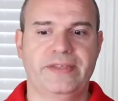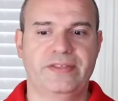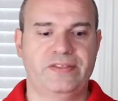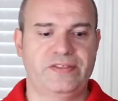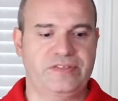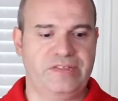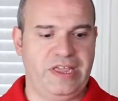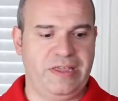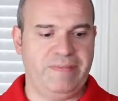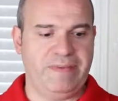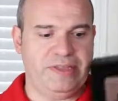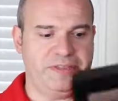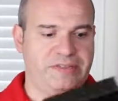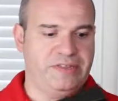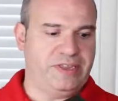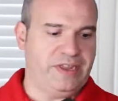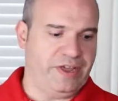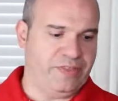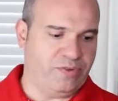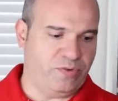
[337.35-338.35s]
Same as
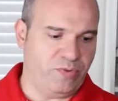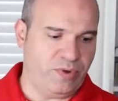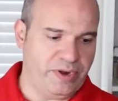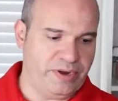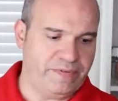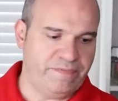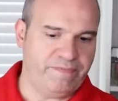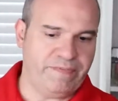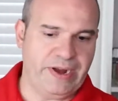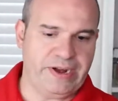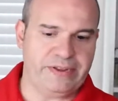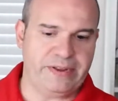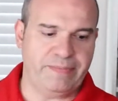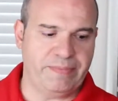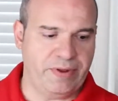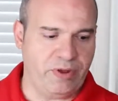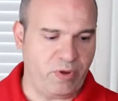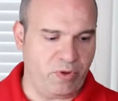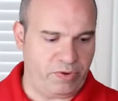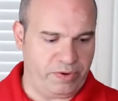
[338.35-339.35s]
the other one. In fact, I'm
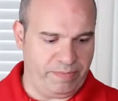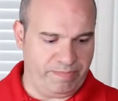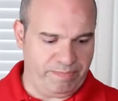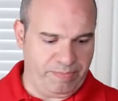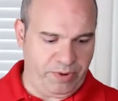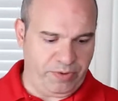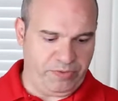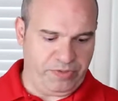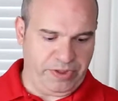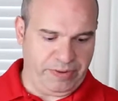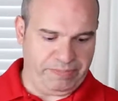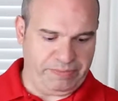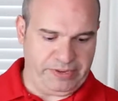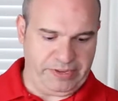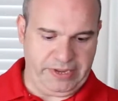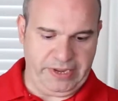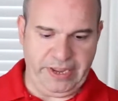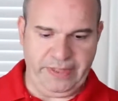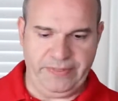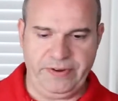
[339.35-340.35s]
gonna hold them both up
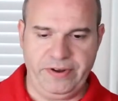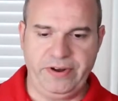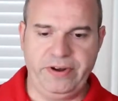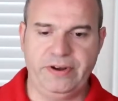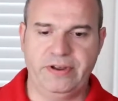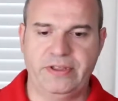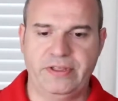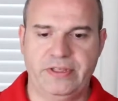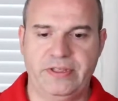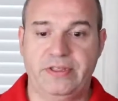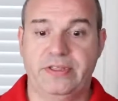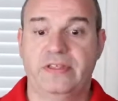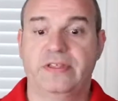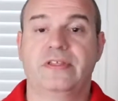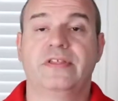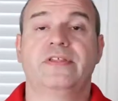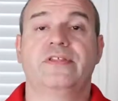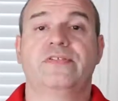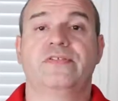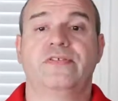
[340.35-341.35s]
together
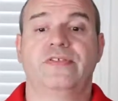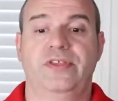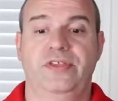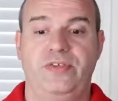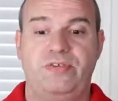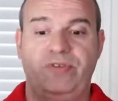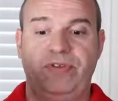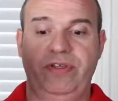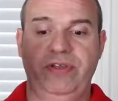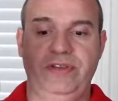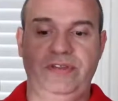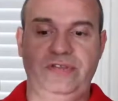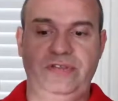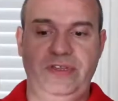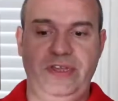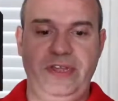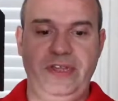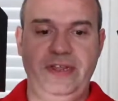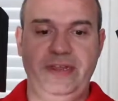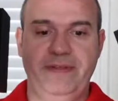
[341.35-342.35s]
so that you can
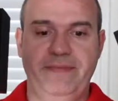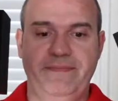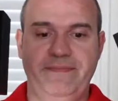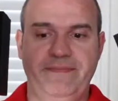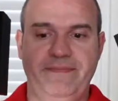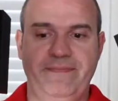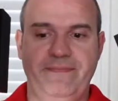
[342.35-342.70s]
see.